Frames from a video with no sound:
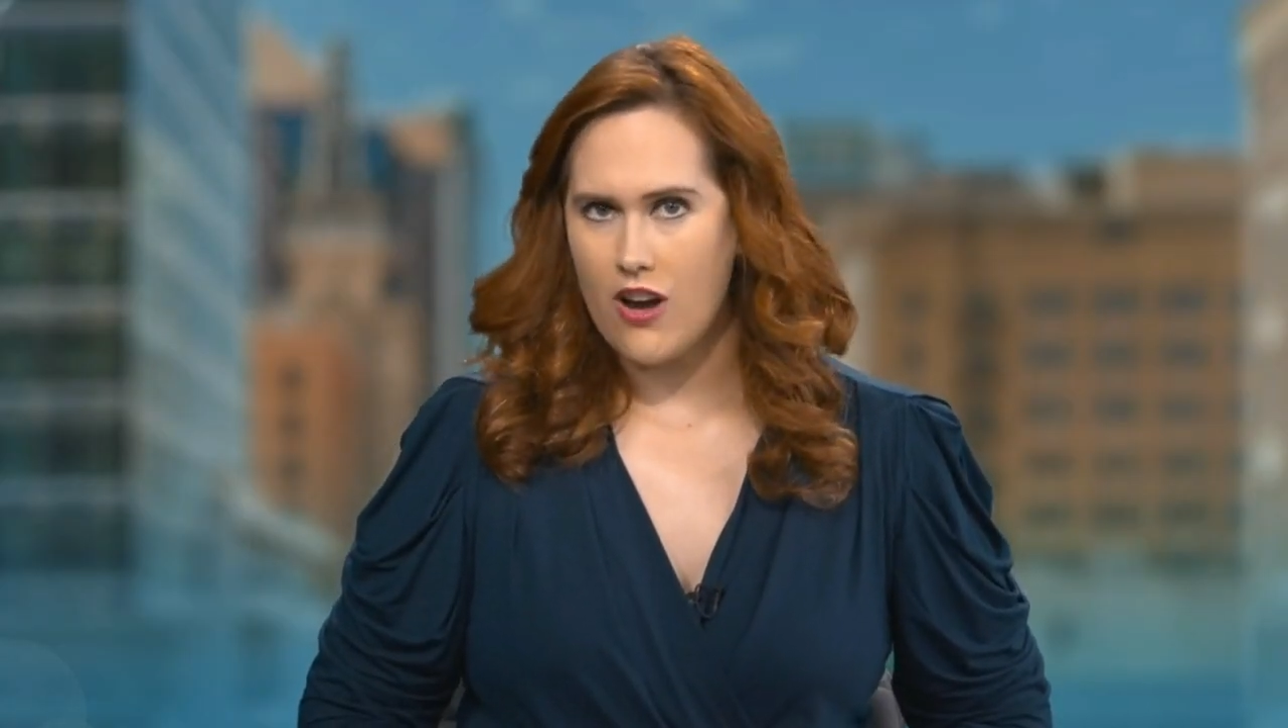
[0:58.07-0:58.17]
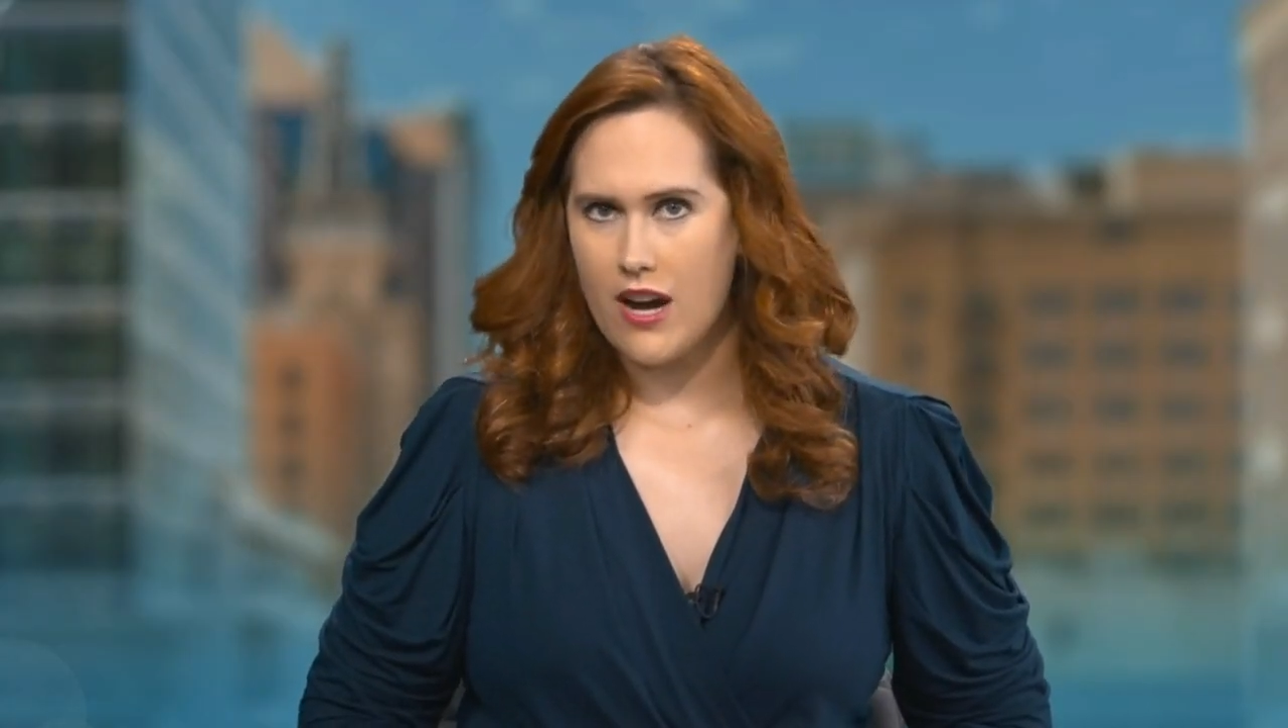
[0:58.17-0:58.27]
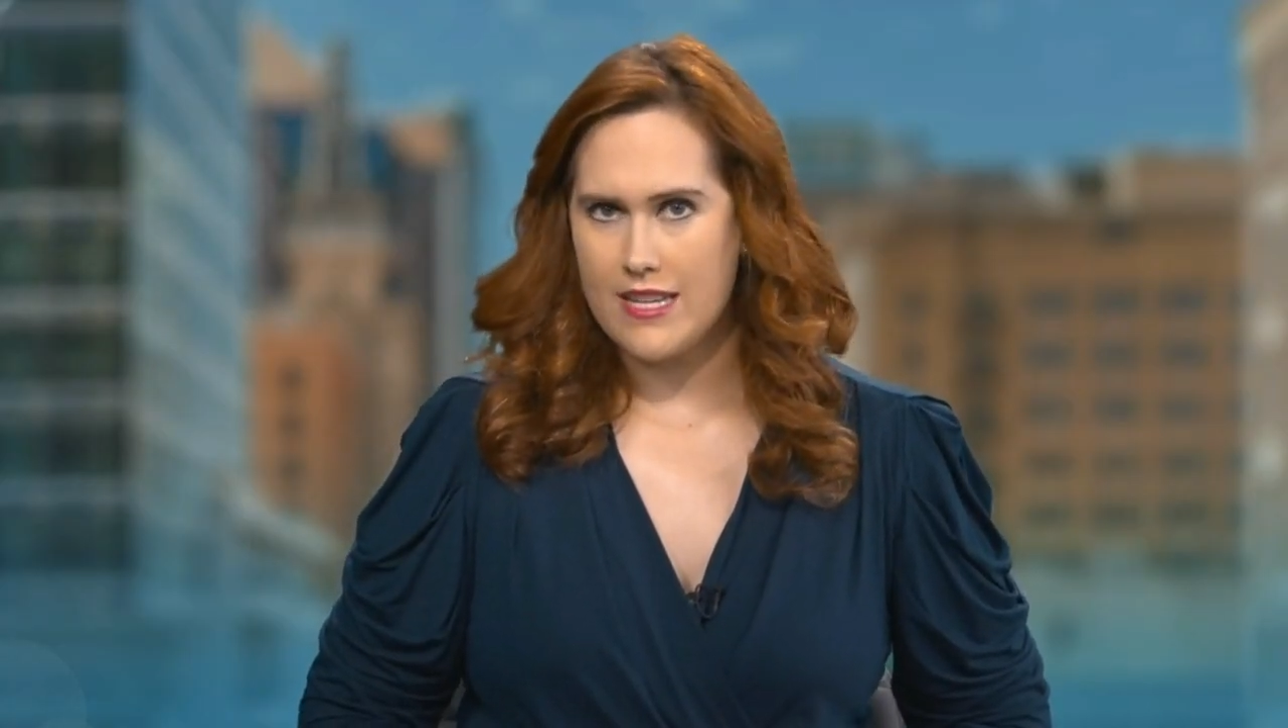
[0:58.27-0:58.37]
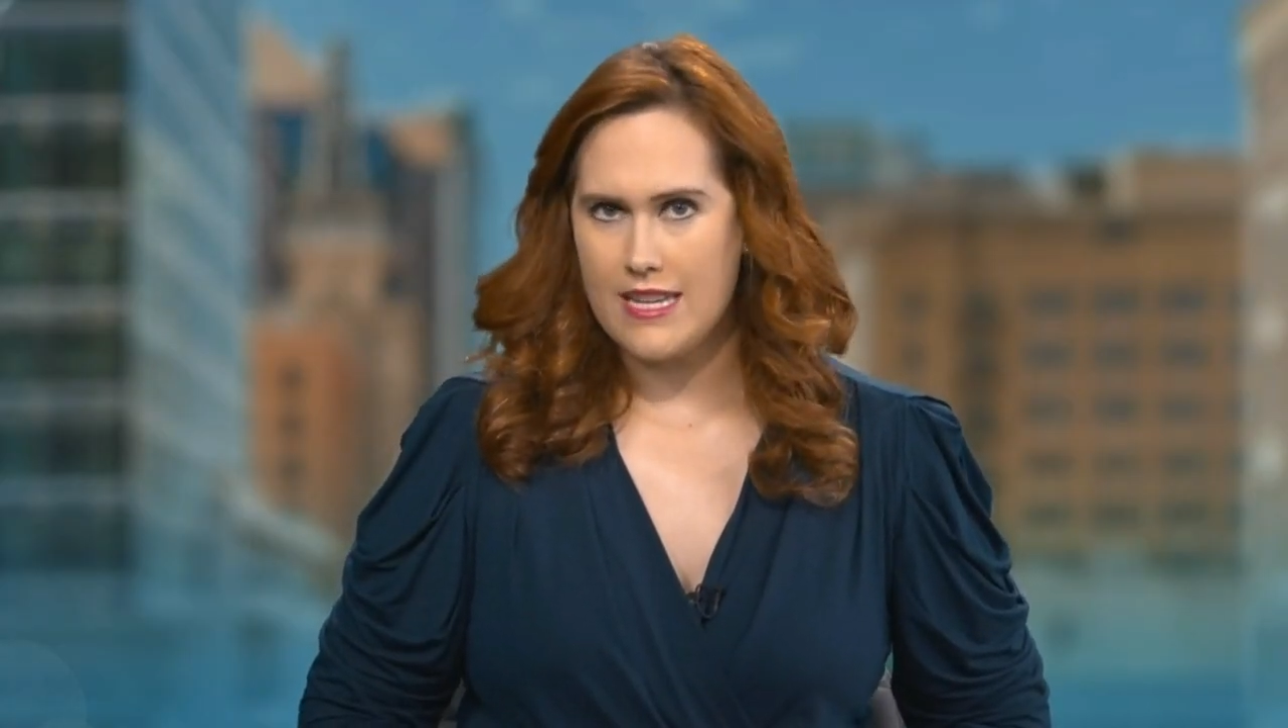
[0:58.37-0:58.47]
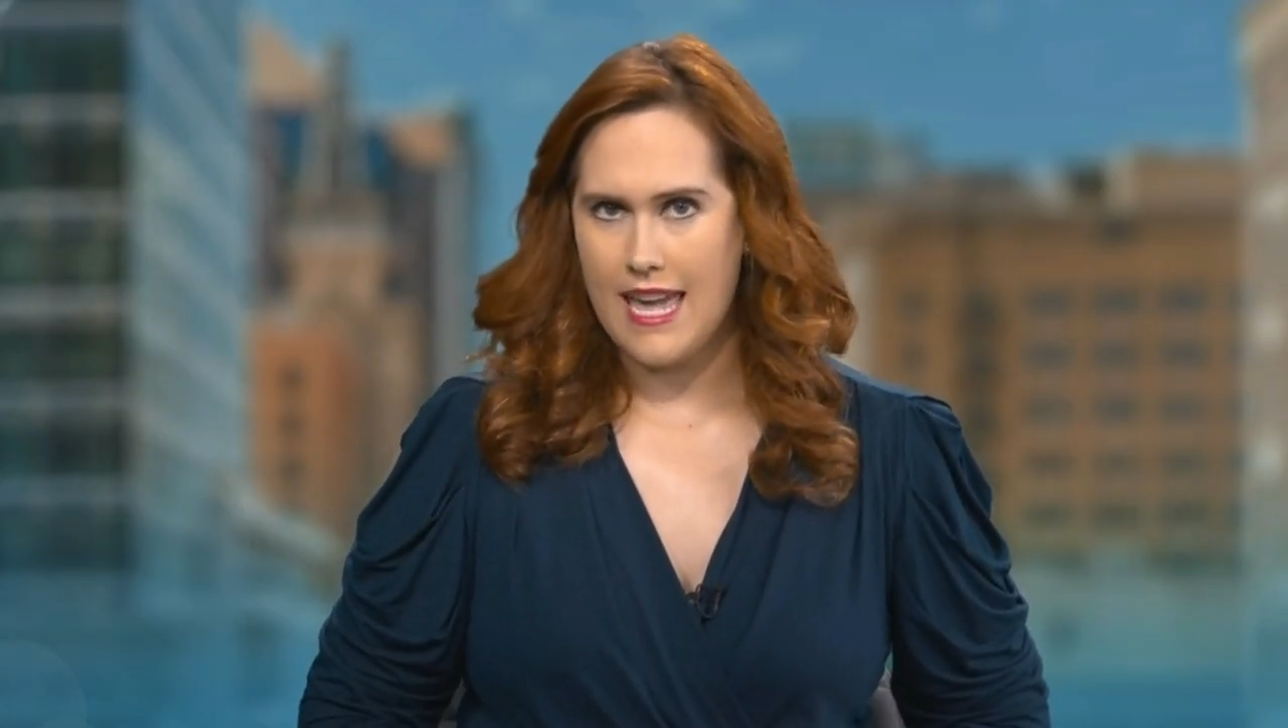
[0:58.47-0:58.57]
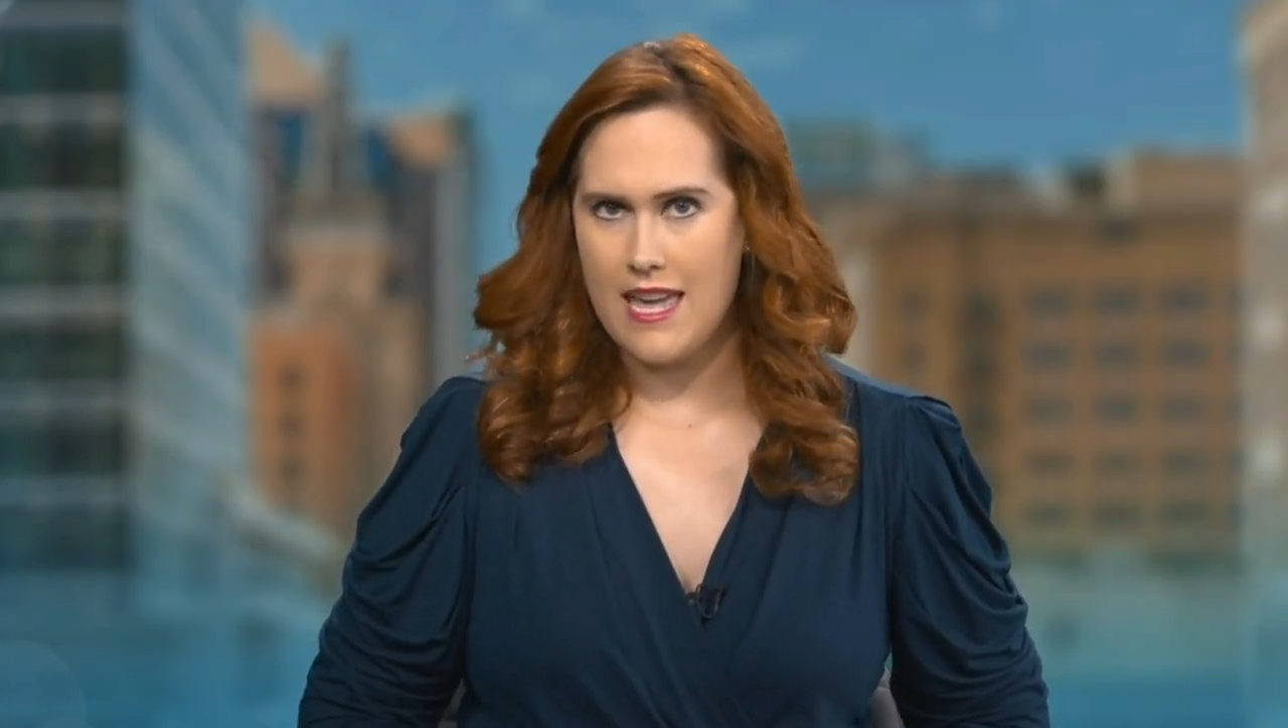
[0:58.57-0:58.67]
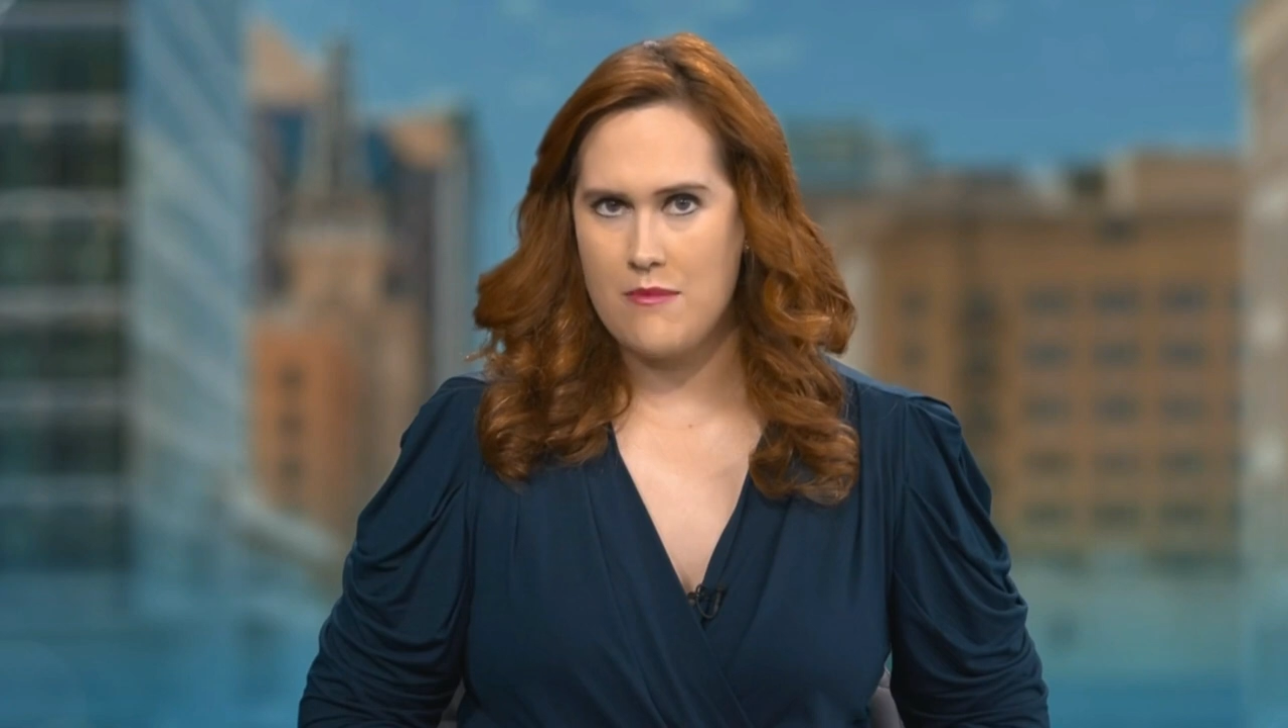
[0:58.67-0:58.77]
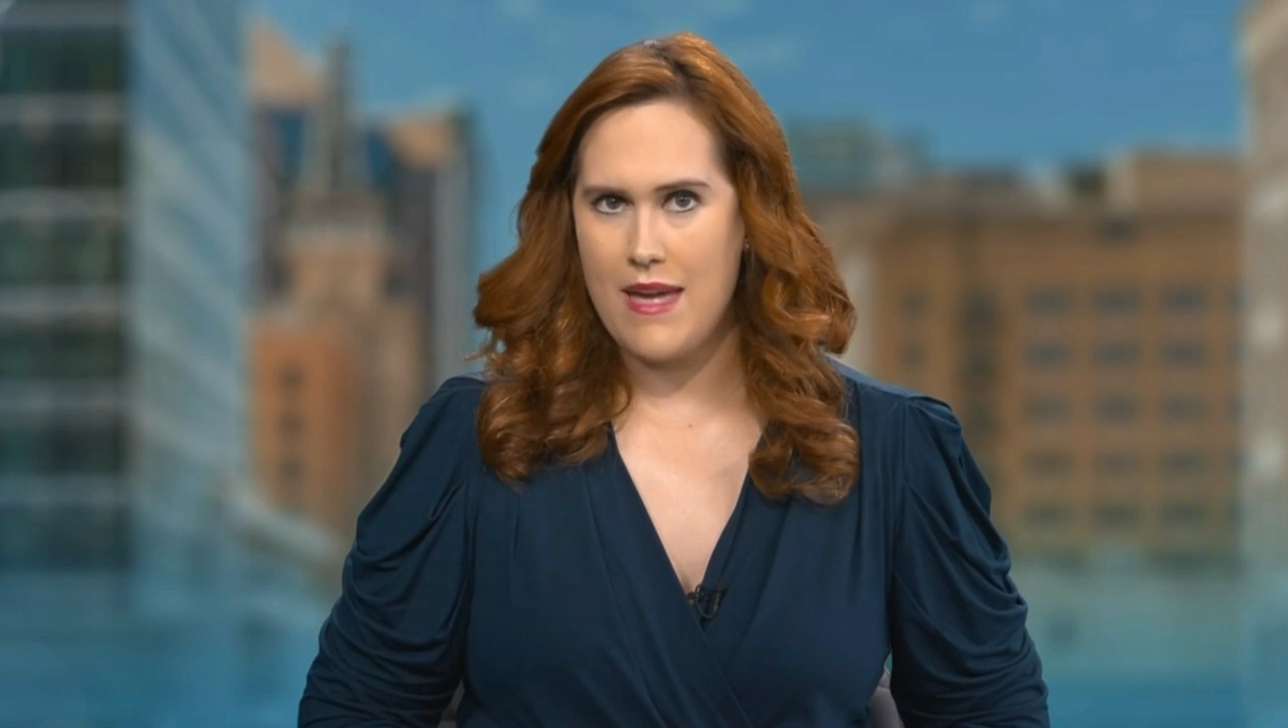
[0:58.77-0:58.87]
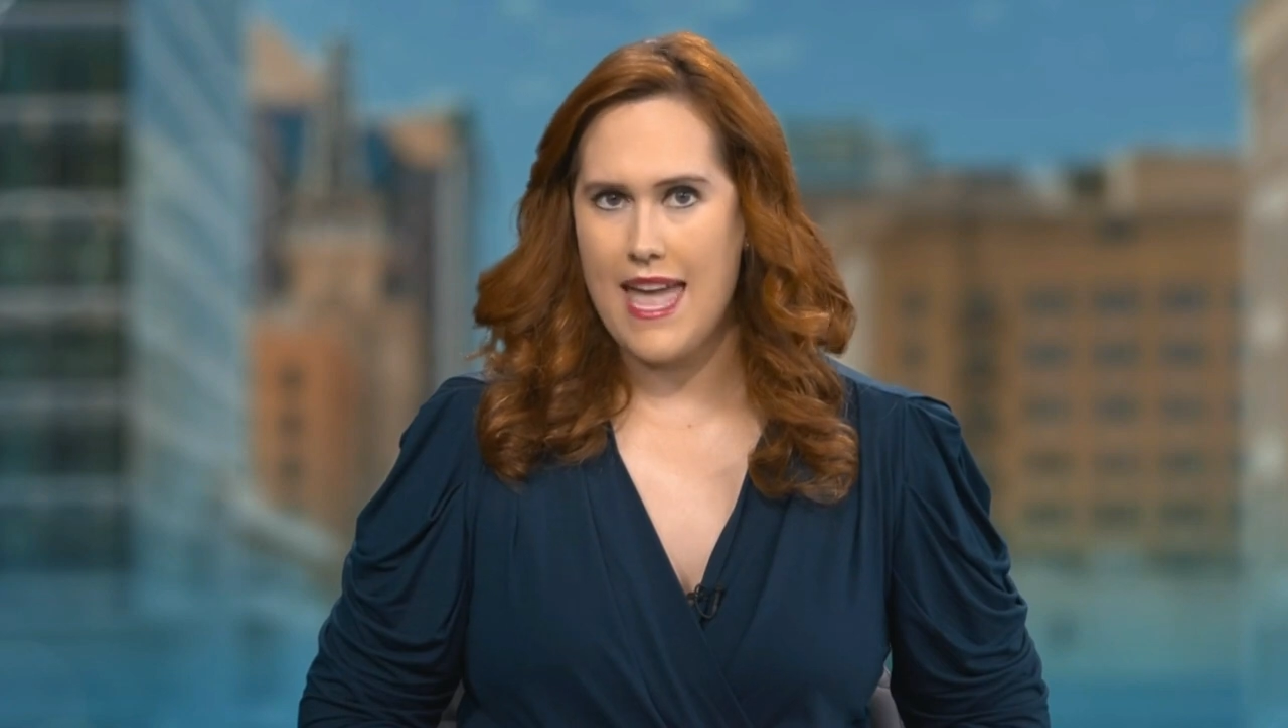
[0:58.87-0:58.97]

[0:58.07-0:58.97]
hockey game